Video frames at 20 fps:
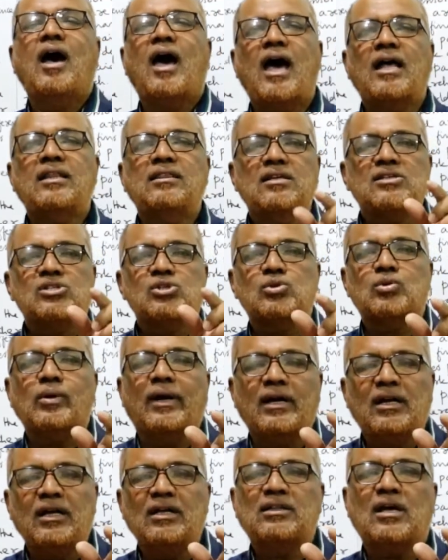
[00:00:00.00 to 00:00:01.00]
And this
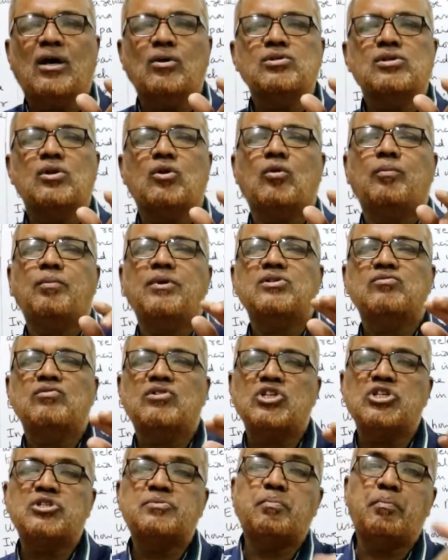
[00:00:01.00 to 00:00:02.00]
20,000 rupees
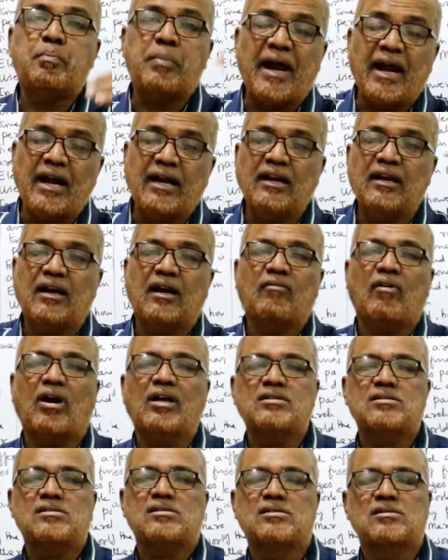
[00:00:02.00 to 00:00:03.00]
which is paid in
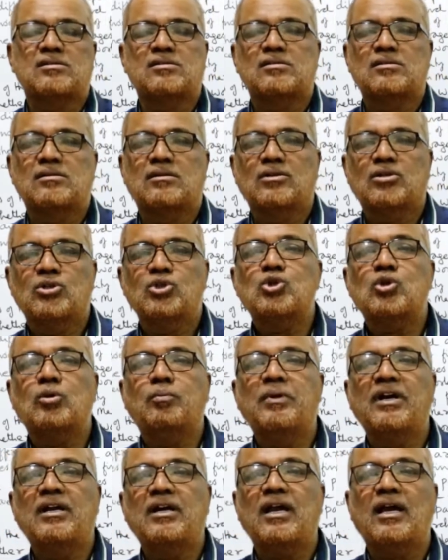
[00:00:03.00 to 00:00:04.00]
advance
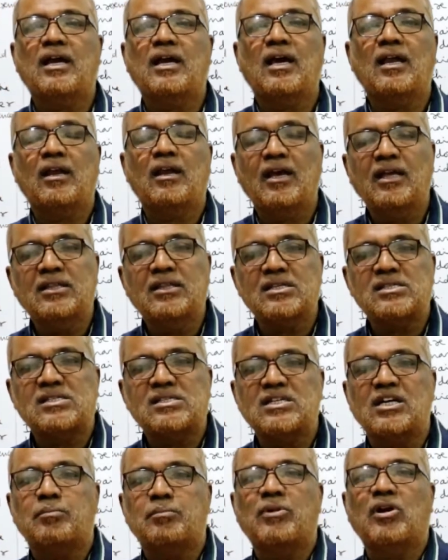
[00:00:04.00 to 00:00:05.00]
should be taken in the
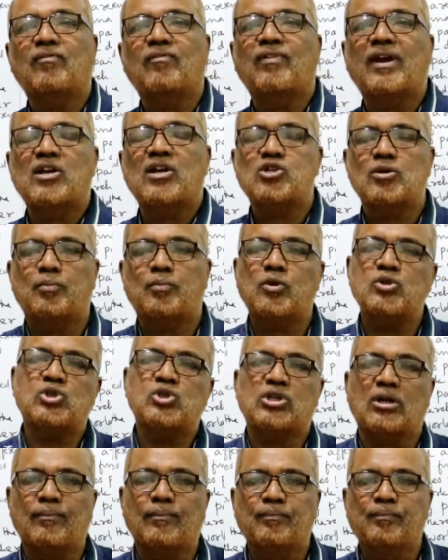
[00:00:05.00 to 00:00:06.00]
statement of financial
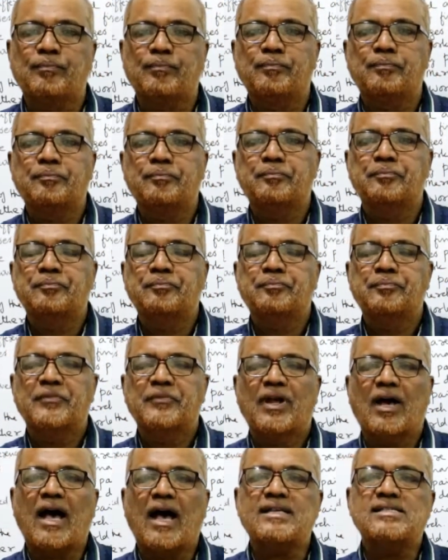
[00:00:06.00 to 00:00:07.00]
position
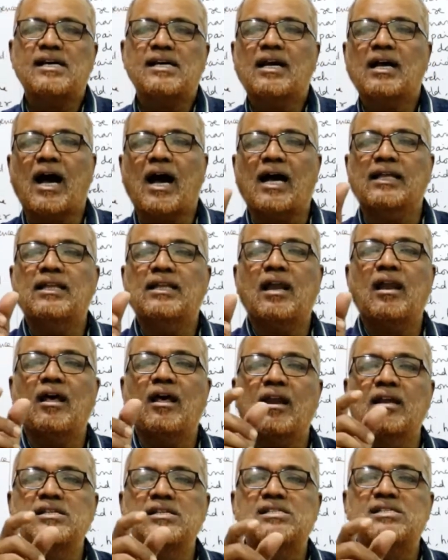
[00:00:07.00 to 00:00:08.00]
as a
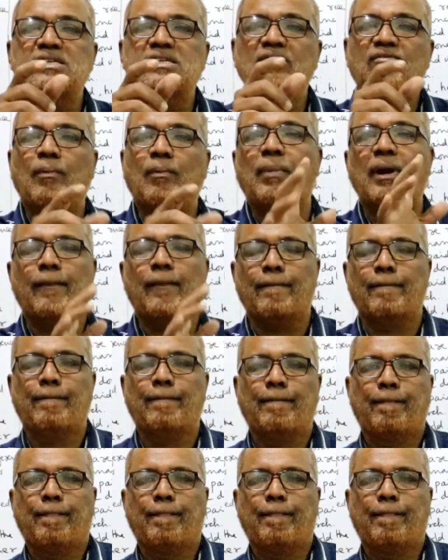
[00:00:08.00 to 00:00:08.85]
other receivable